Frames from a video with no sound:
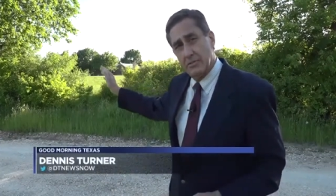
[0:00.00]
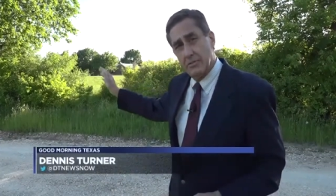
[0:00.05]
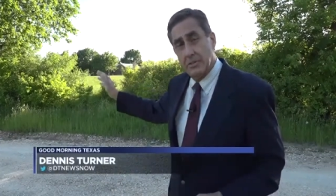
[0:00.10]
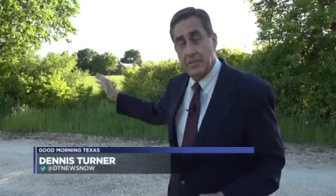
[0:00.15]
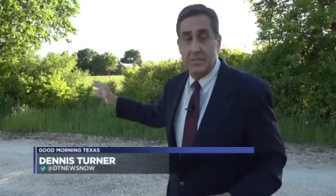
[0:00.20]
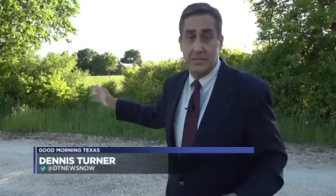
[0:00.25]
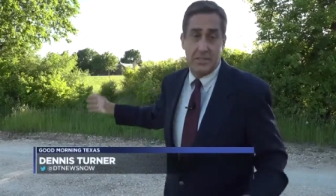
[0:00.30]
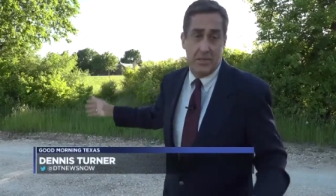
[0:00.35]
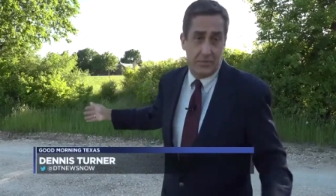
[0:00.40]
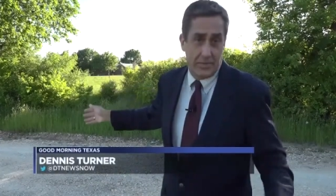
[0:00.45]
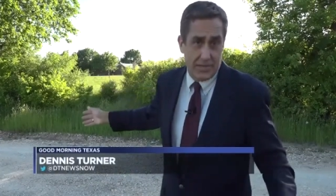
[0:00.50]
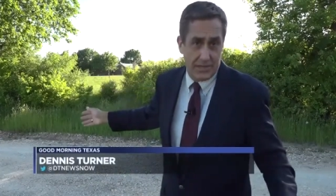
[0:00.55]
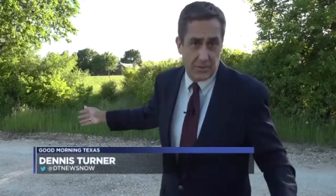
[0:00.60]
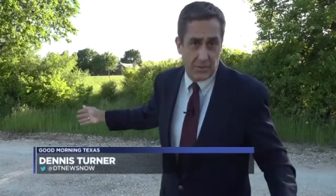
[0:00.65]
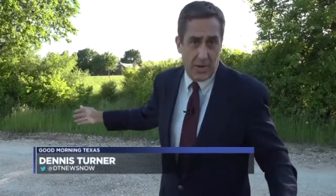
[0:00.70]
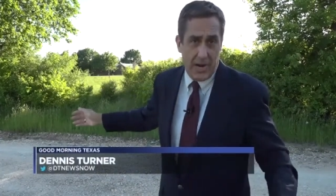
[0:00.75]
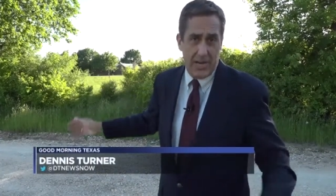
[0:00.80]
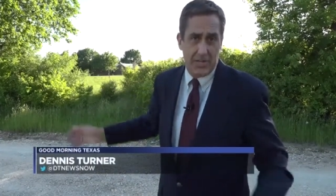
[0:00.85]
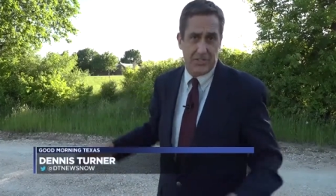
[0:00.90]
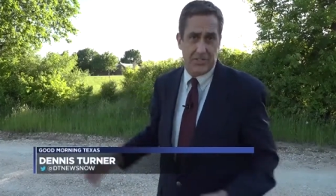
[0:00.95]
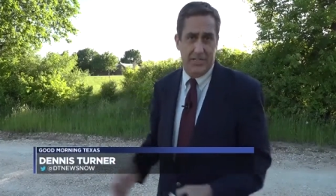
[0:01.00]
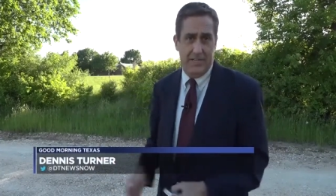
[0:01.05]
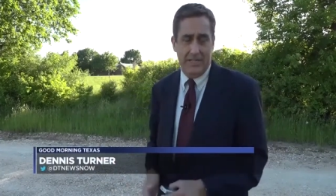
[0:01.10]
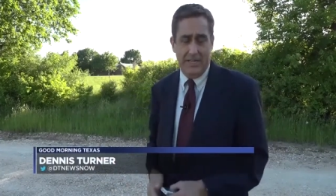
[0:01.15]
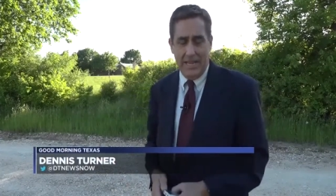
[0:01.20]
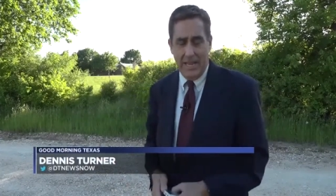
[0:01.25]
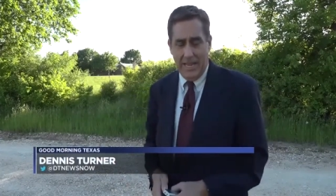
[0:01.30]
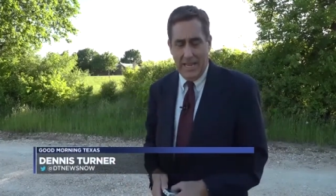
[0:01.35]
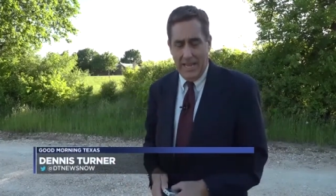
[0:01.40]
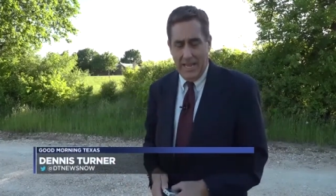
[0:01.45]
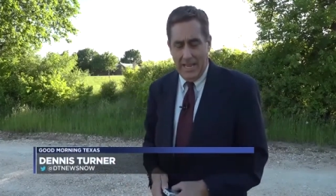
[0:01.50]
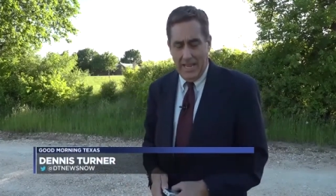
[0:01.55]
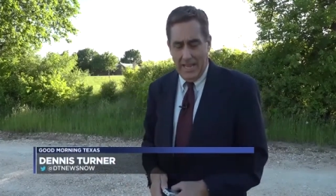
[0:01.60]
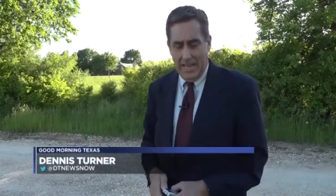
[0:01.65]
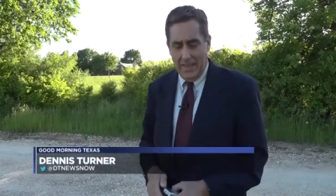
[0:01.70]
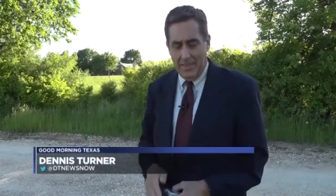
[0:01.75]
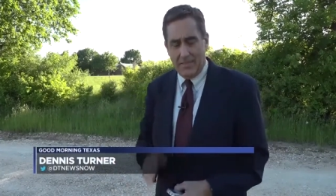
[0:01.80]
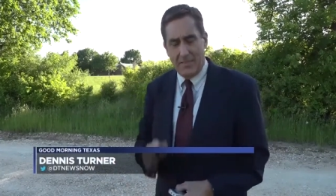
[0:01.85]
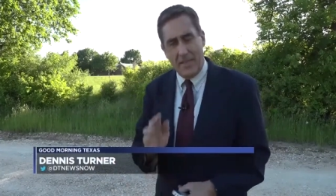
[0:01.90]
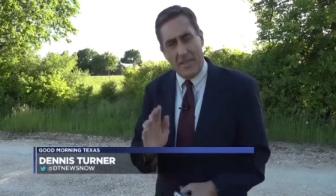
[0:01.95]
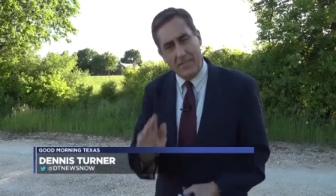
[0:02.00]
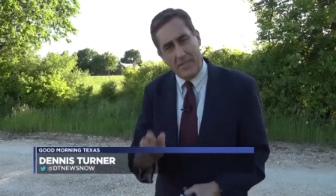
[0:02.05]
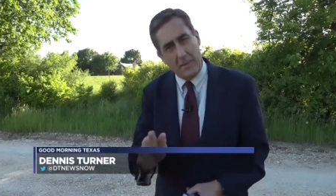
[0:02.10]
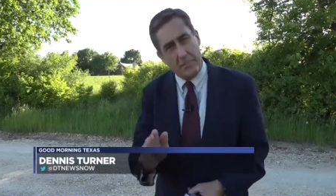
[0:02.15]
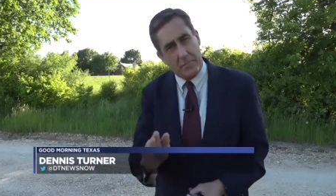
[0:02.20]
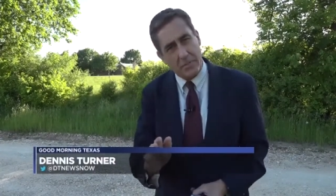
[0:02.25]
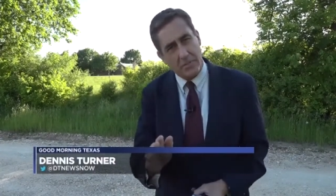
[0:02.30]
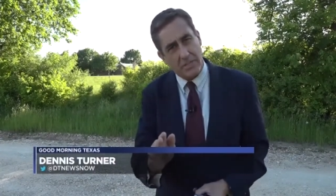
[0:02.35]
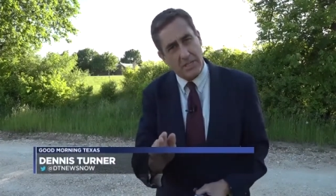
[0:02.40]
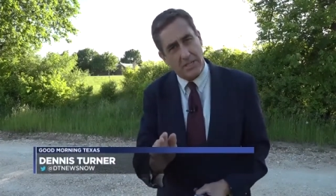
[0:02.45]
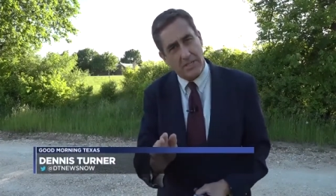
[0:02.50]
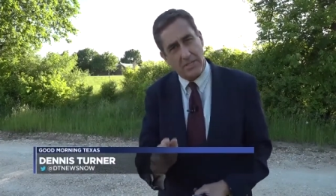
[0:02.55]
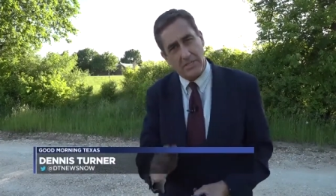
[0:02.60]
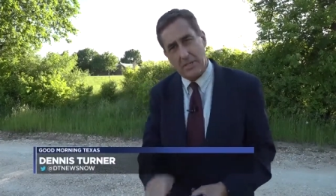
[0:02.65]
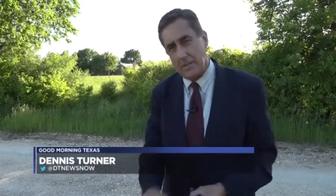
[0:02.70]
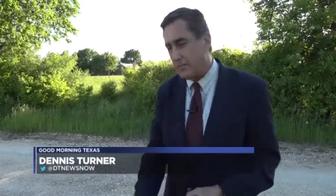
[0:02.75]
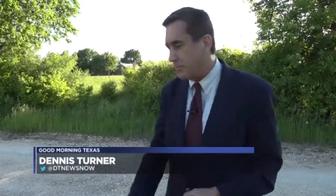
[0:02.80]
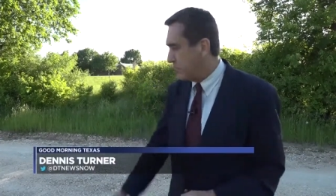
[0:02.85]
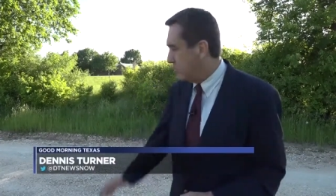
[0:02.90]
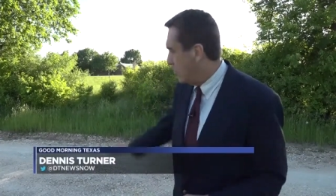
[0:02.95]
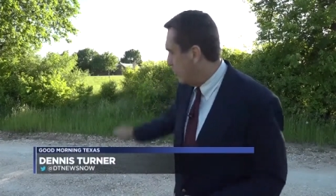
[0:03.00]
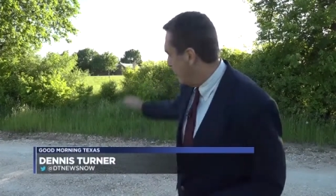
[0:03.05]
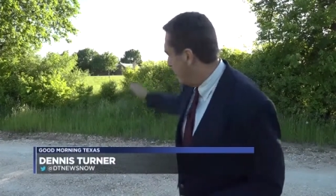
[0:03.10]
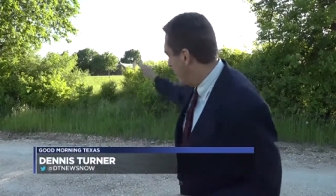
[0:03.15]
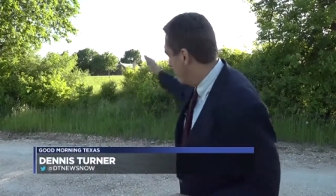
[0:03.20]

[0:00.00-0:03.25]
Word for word: until they trashed it. Then they proceeded to move